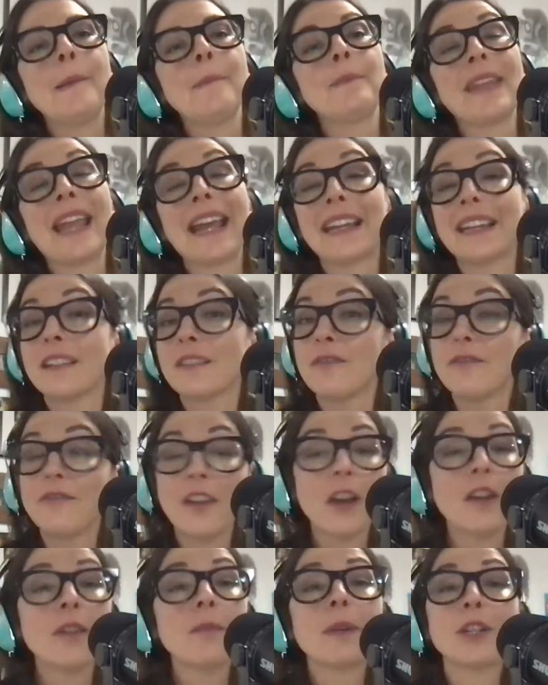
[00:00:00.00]
And it's
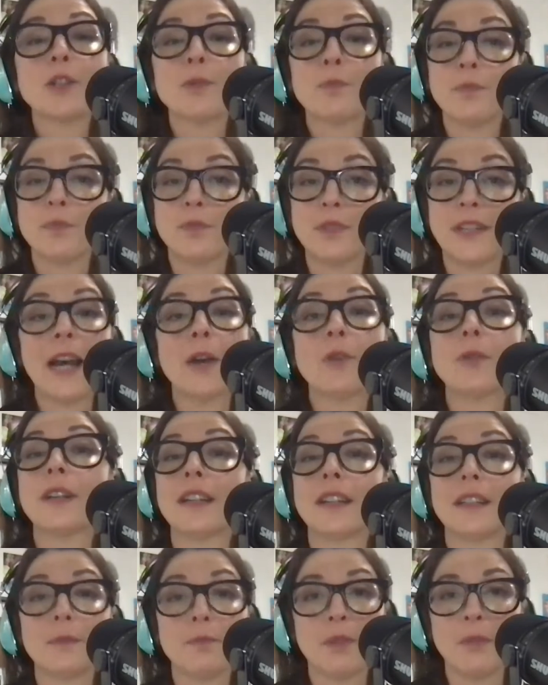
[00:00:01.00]
very much touted
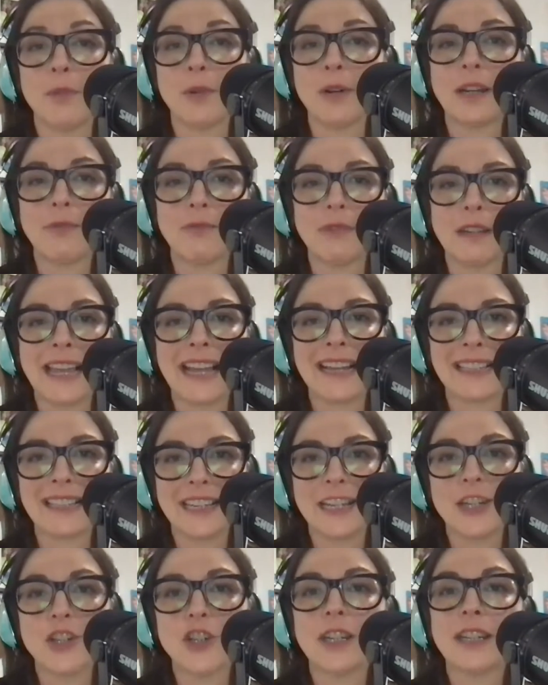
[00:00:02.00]
as promoting
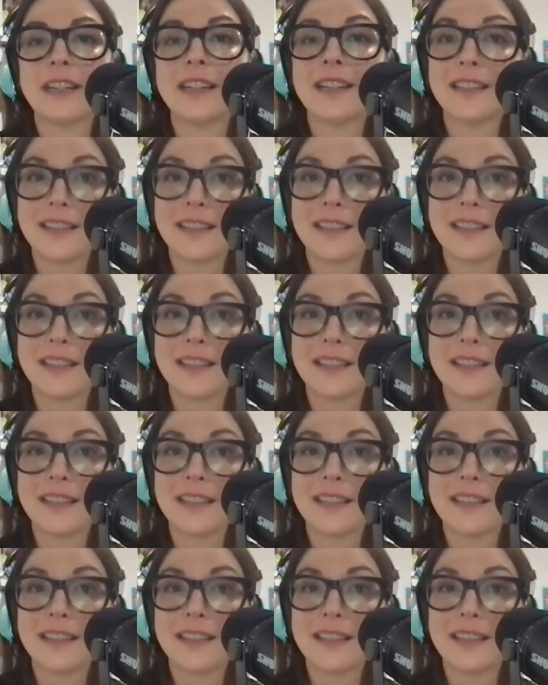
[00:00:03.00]
relaxation,